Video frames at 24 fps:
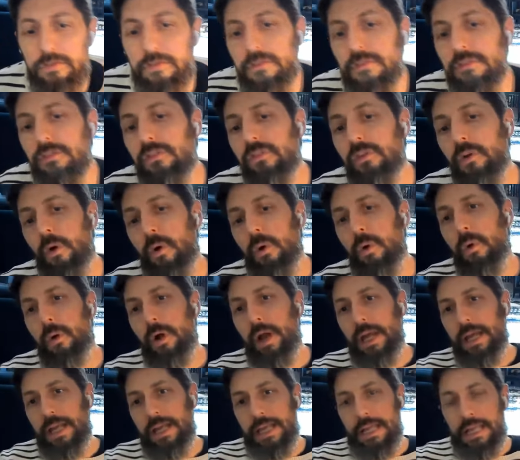so
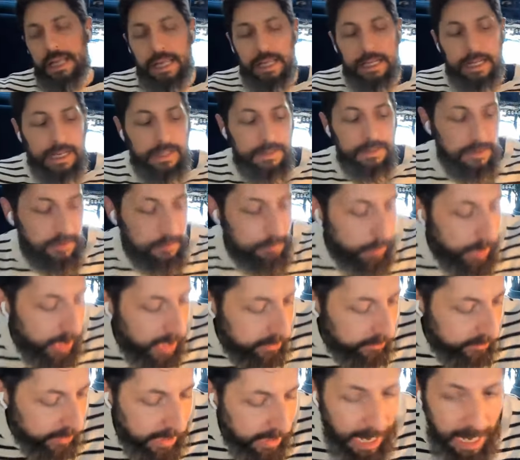in, in this
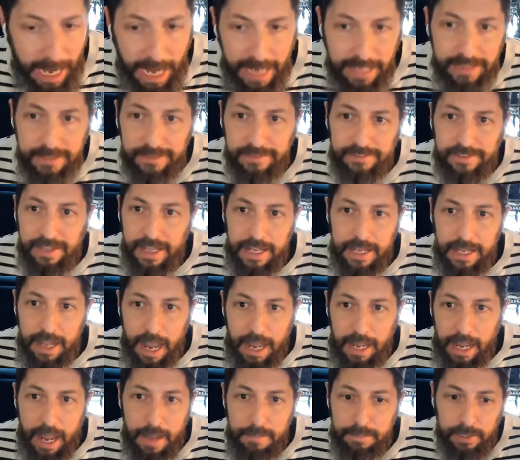place like i, I can say
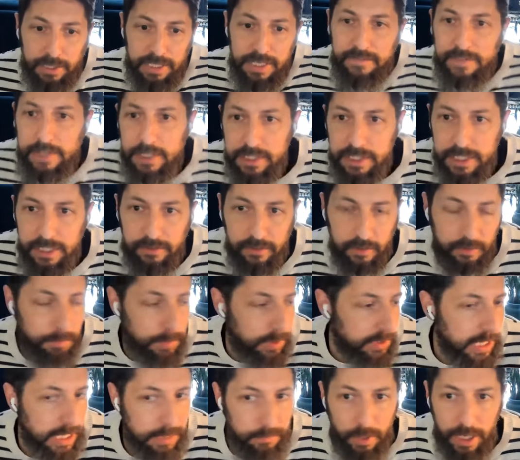I, I, believe in jesus
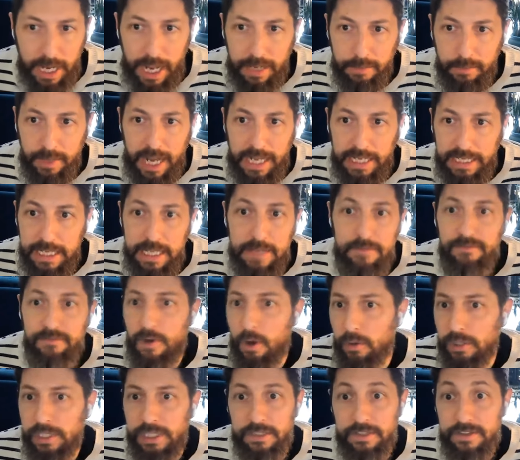but then when i when i keep
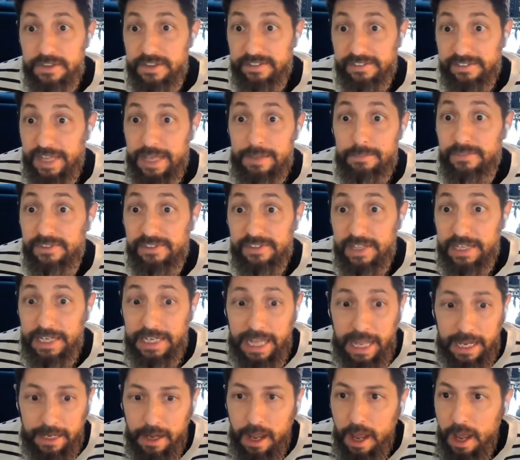falling into the same sin
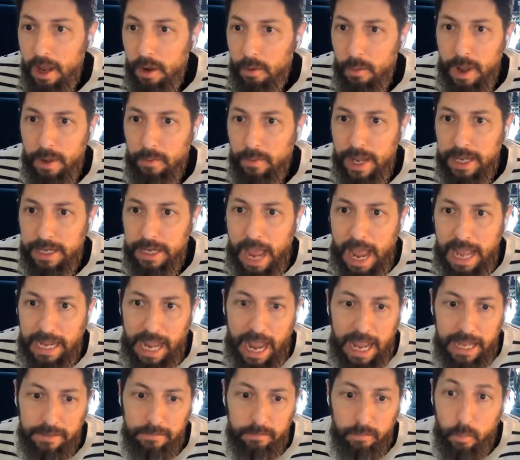again when, when I,
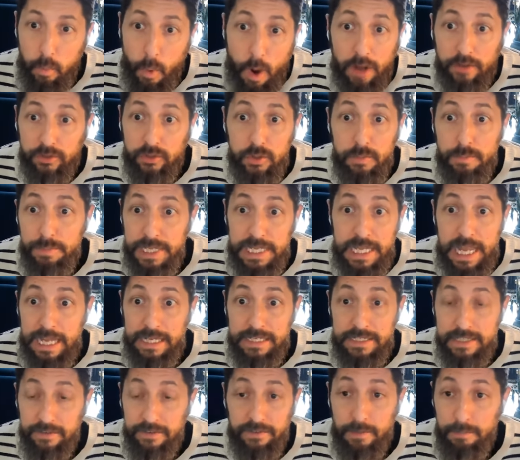I want to be a
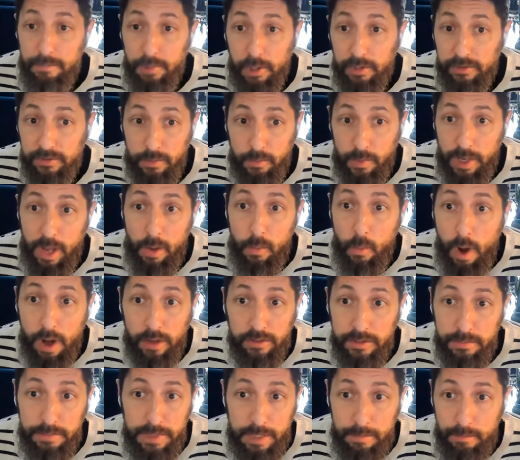different person when i
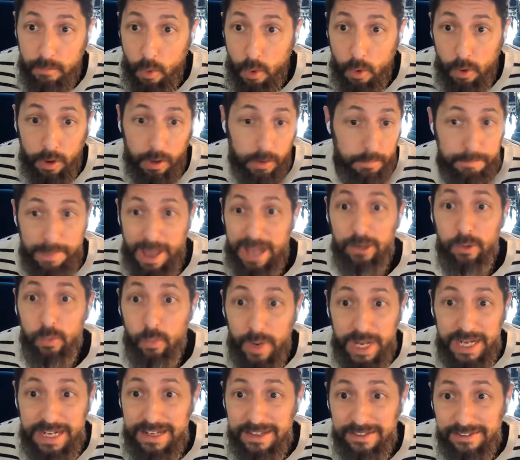want to be a more better
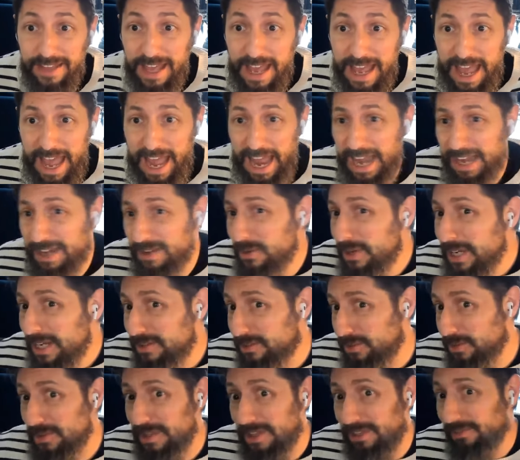witness and you can
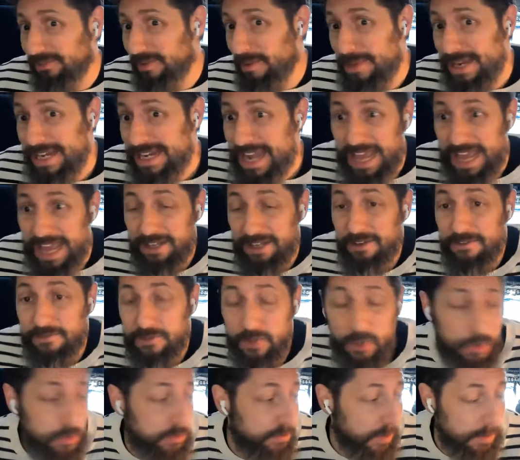do this from a negative
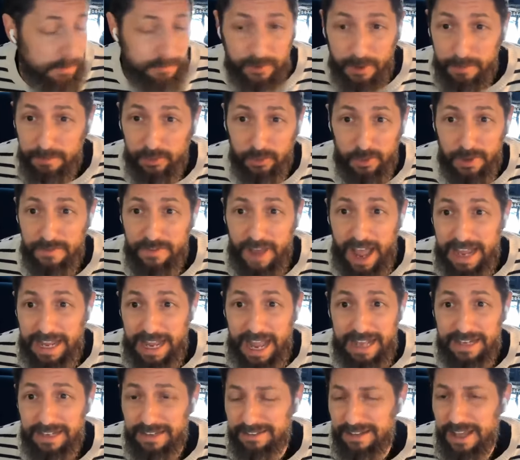view from from sort of I,
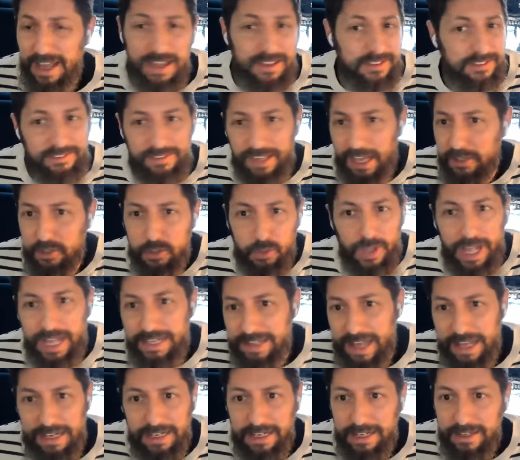I sexual
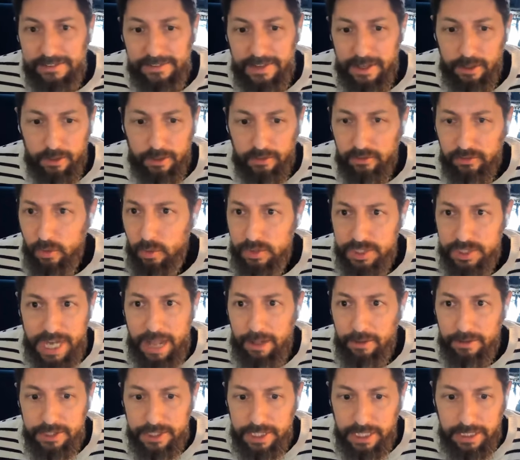identities that are so
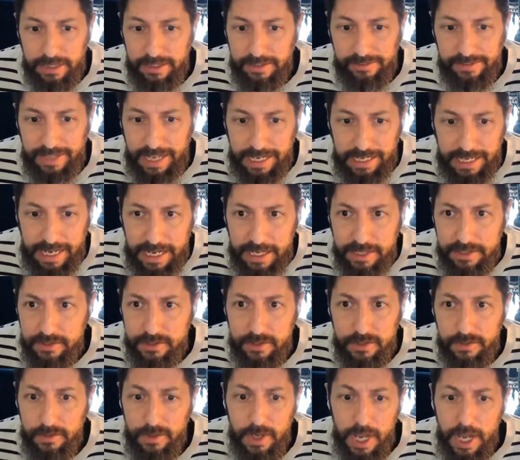challenging in this day and age
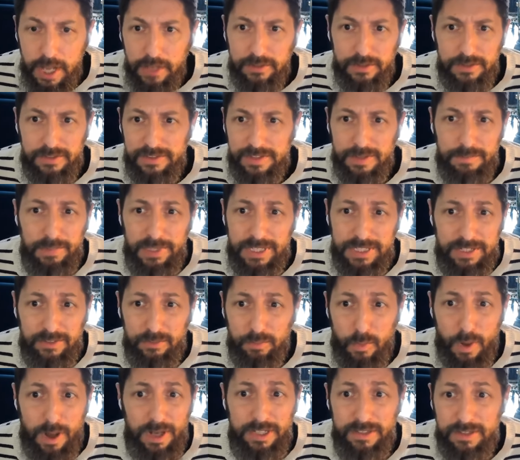to to simply
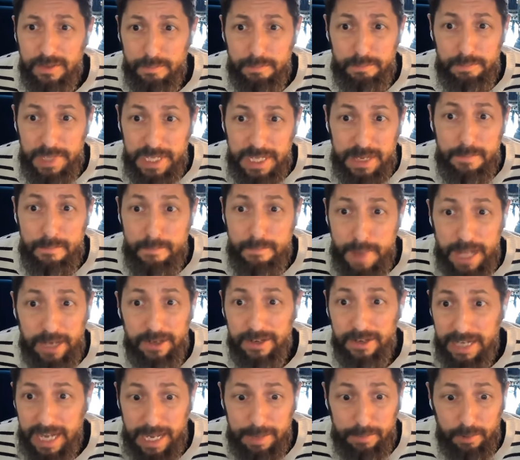just wanting to be a
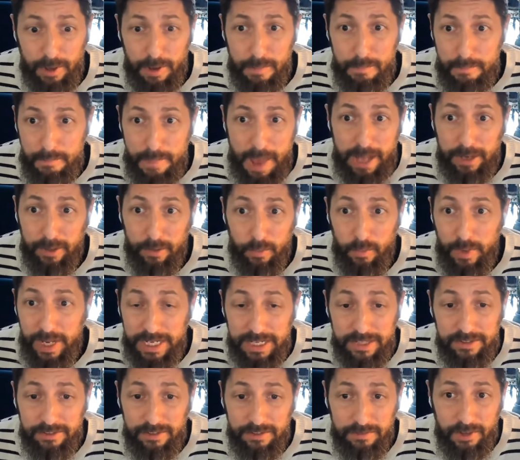better neighbor a better
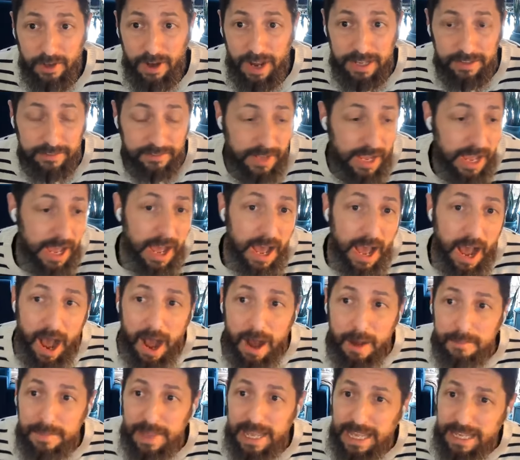witness of christ
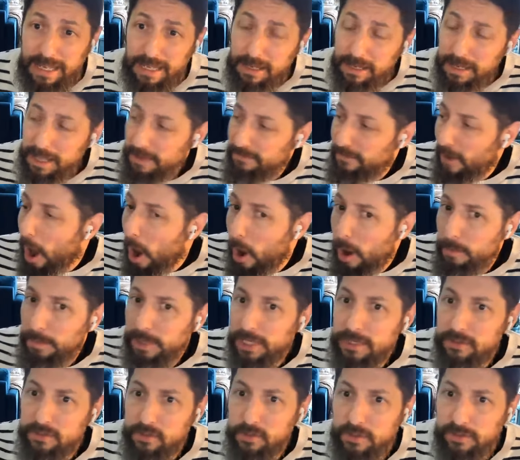um, if all i'm
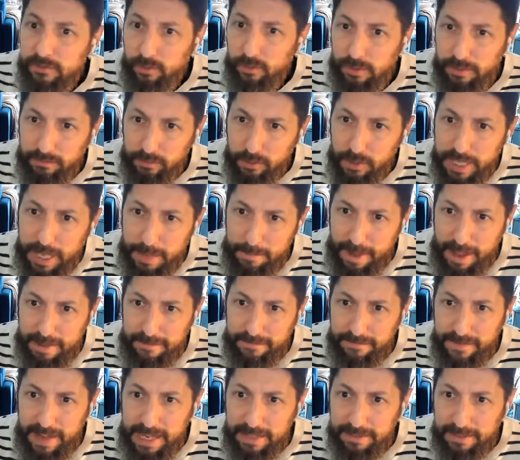going to do is sort of look at my
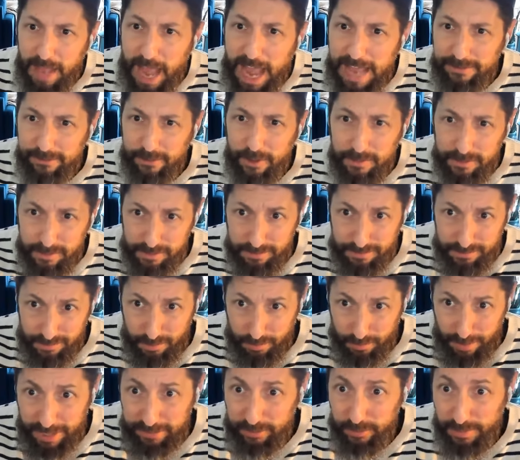faith i start to,
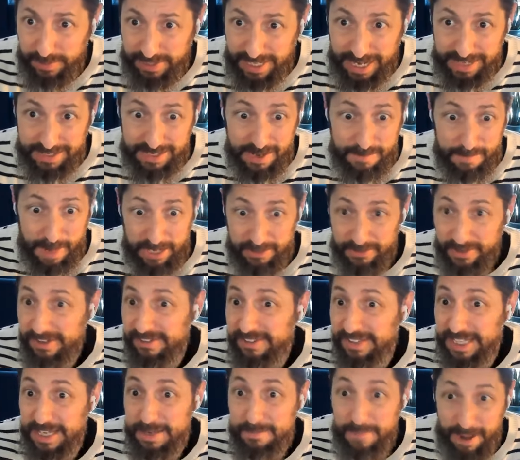to wrestle with the idea am i
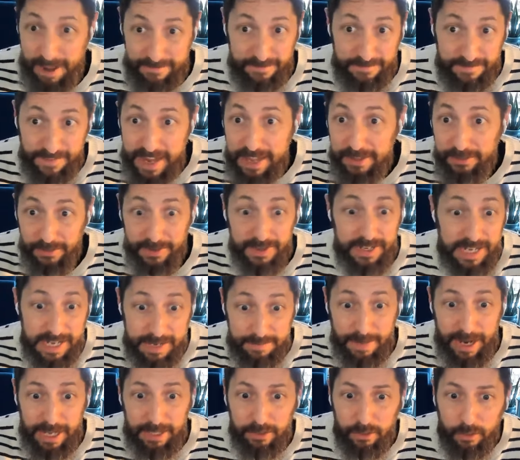trusting in my faith or in,
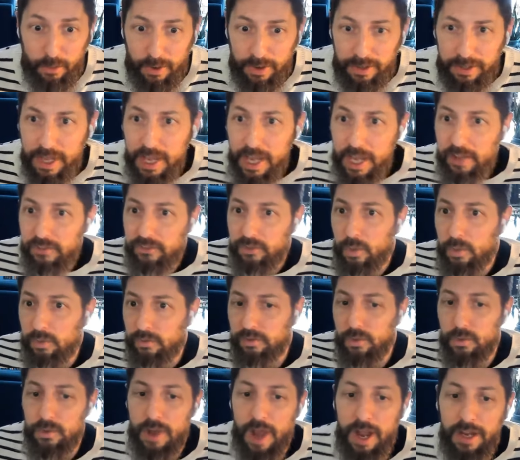in my lord so
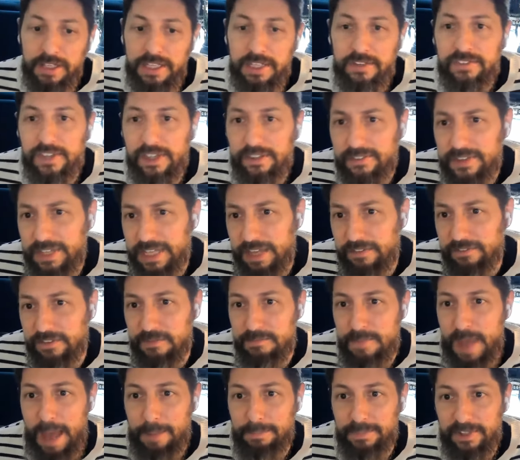so god gives us the gift
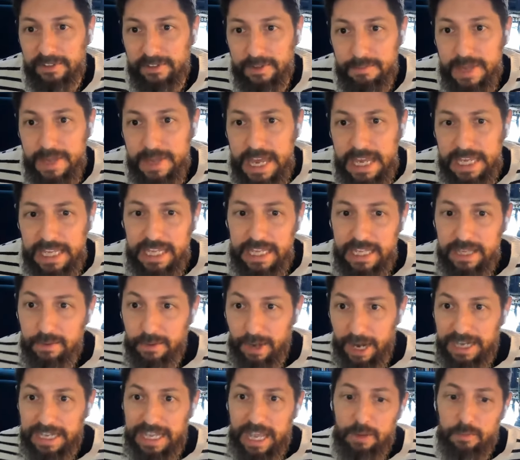of baptism he, he
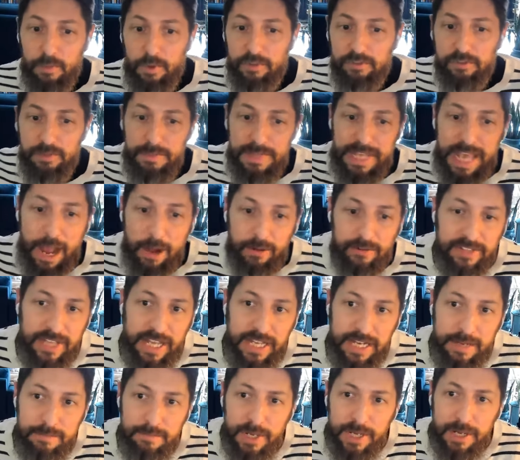again works from the
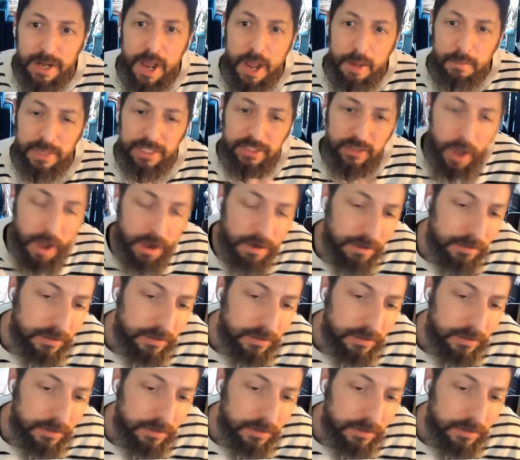outside in but but talk a